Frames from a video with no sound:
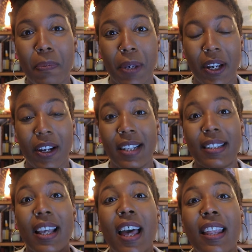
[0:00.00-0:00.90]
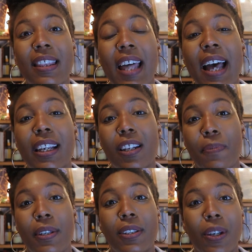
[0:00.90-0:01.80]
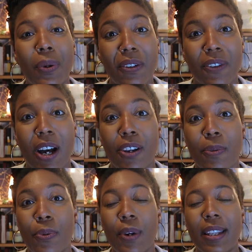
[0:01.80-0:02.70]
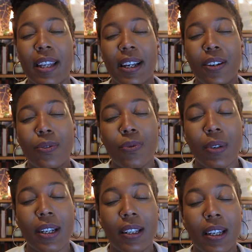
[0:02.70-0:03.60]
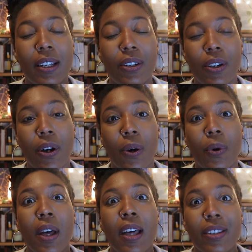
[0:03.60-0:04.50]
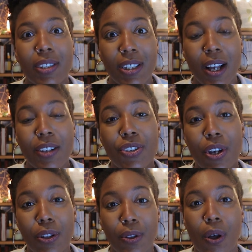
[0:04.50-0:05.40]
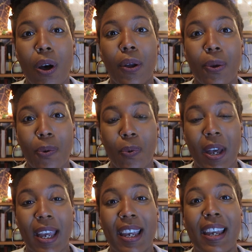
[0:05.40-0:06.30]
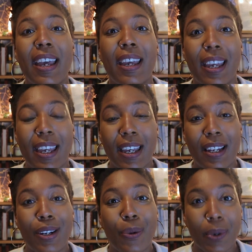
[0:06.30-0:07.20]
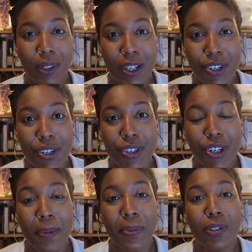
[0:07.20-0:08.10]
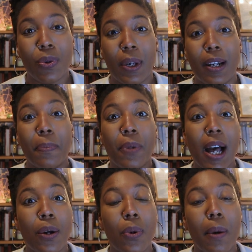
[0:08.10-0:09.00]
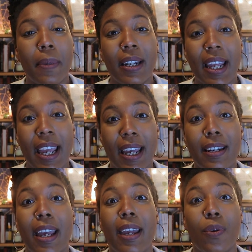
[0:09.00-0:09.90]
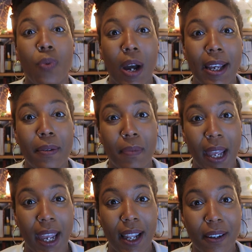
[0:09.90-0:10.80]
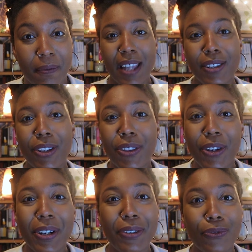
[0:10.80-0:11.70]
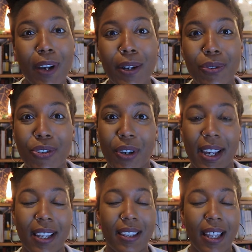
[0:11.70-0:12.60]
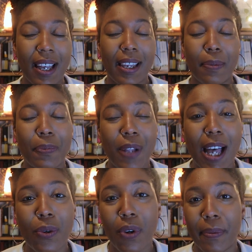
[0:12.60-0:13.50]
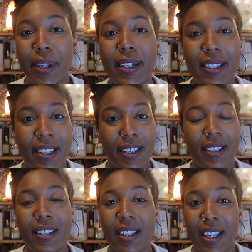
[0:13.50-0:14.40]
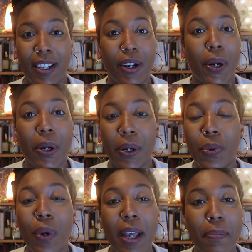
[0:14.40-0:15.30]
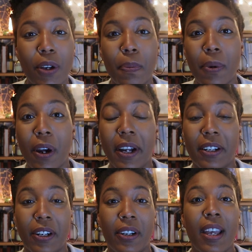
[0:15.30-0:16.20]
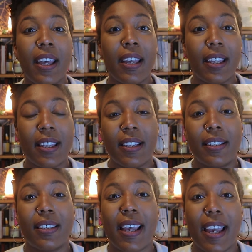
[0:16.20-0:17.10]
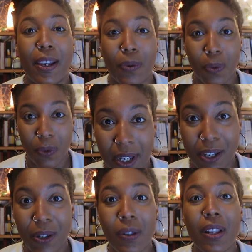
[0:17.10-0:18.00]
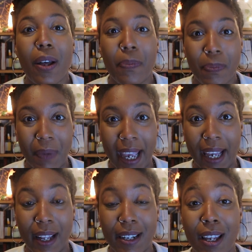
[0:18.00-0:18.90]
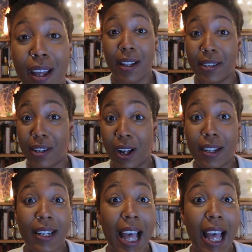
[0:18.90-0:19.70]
appearance, that can be so invaluable, and that can really go such a long way in a relationship between a black woman and a white man. And the third and final trait that a black woman needs in her white male partner is a real man, not an